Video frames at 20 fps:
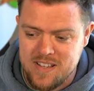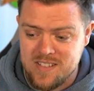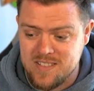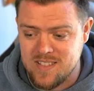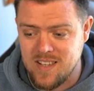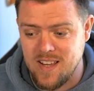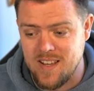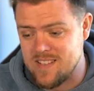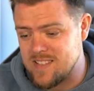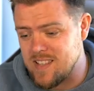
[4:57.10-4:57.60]

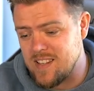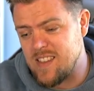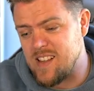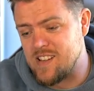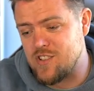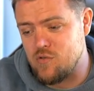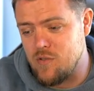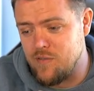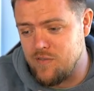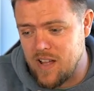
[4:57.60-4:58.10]
say, instead of that
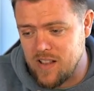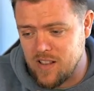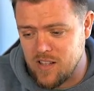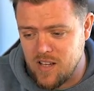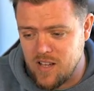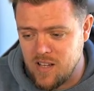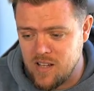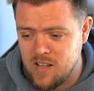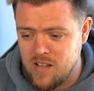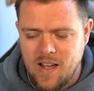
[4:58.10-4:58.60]

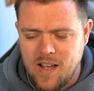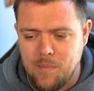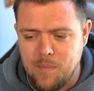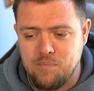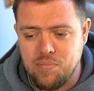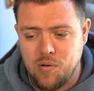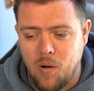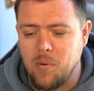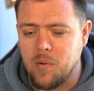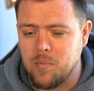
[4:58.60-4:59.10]
Trivella, I
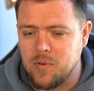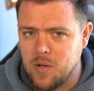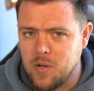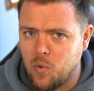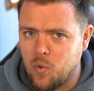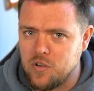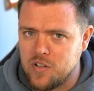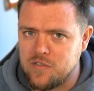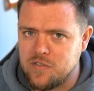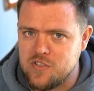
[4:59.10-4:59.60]
probably
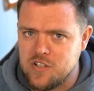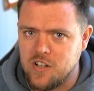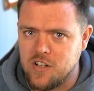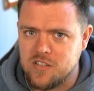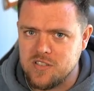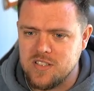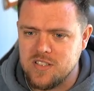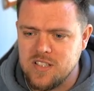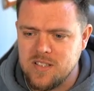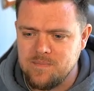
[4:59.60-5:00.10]
would have
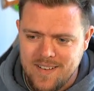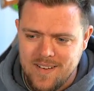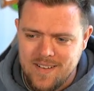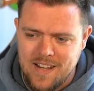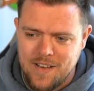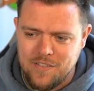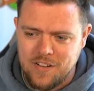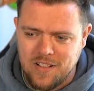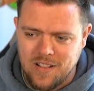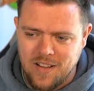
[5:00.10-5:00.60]
chosen it.
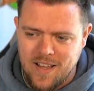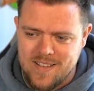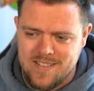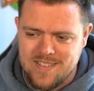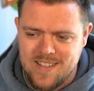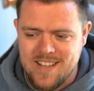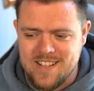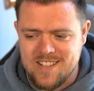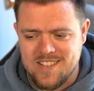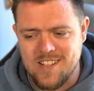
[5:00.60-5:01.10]

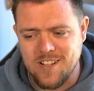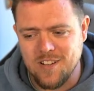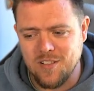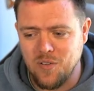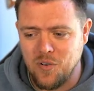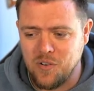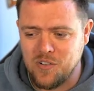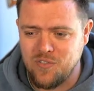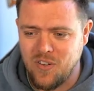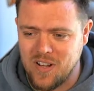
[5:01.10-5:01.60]
Nevertheless, it still
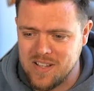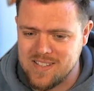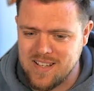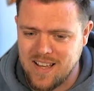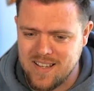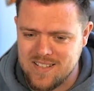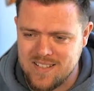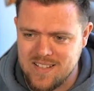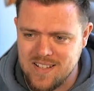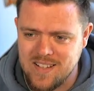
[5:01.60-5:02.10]
looks
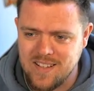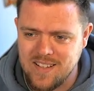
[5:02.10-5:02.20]
fantastic.